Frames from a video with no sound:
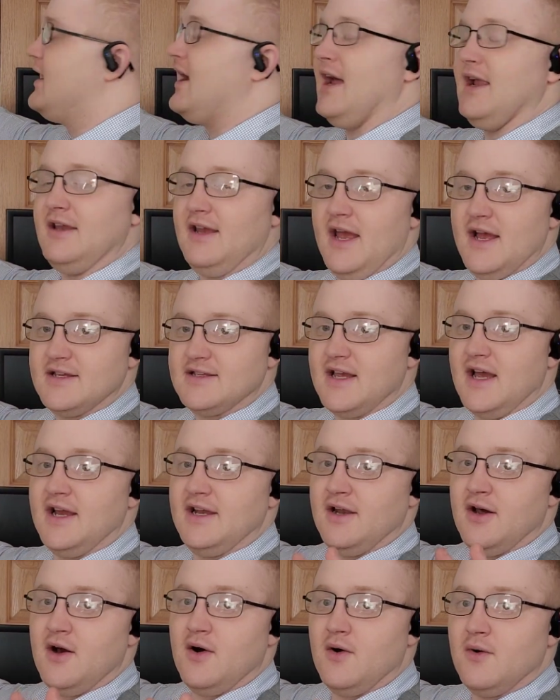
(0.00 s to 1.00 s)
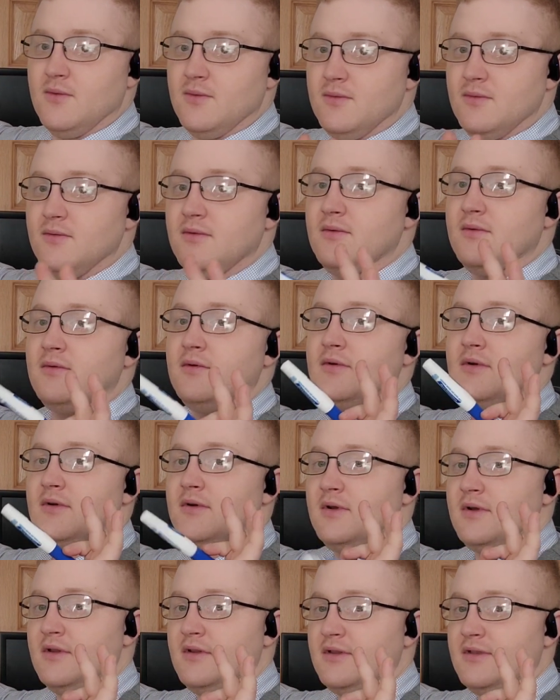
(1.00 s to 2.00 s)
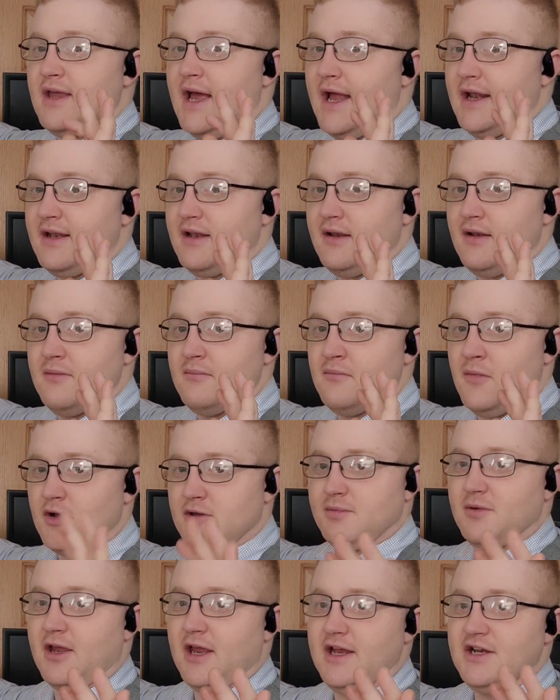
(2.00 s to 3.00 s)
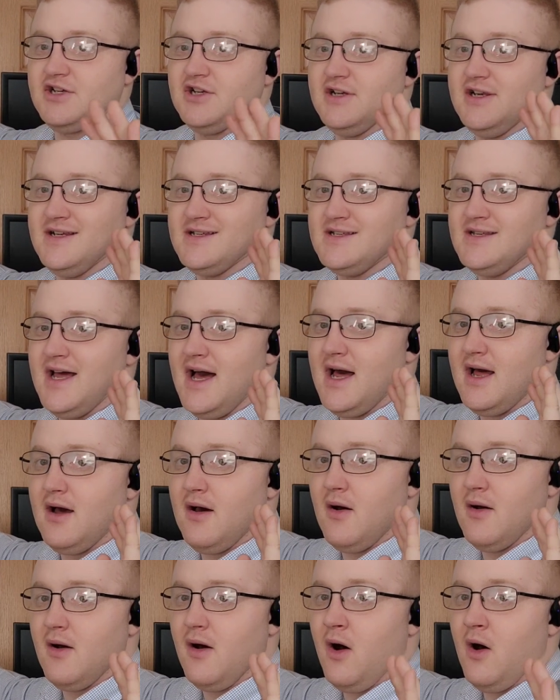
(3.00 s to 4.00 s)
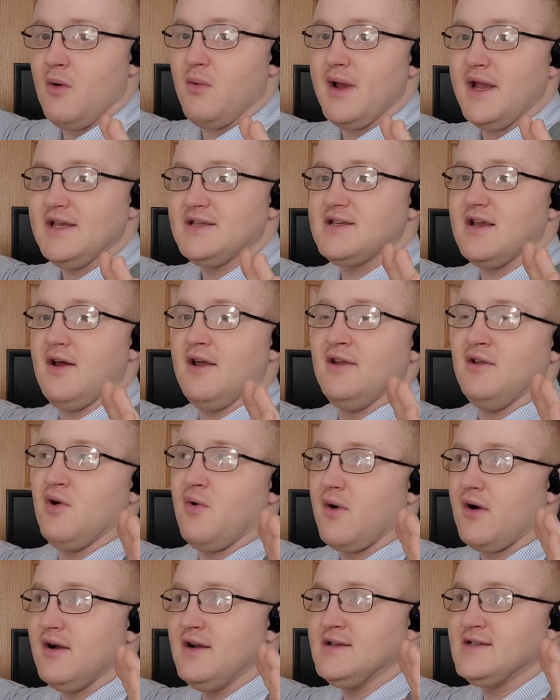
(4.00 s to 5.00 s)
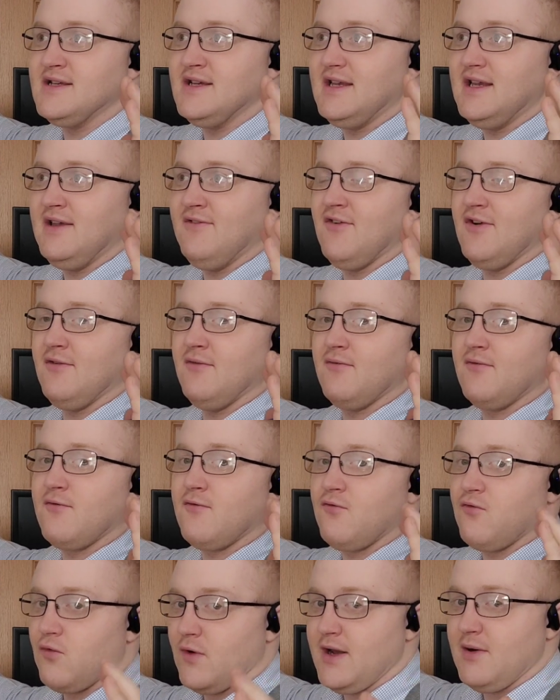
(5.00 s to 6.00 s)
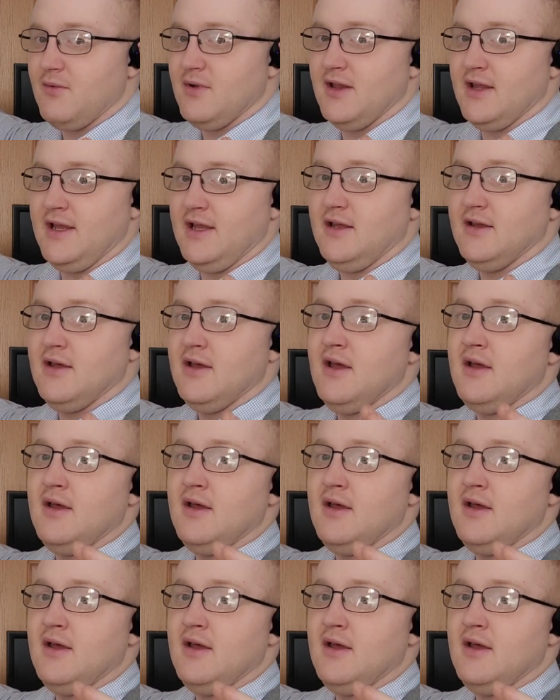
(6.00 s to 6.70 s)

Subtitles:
And yes, I know that multiplication is not always, and nor is it even frequently,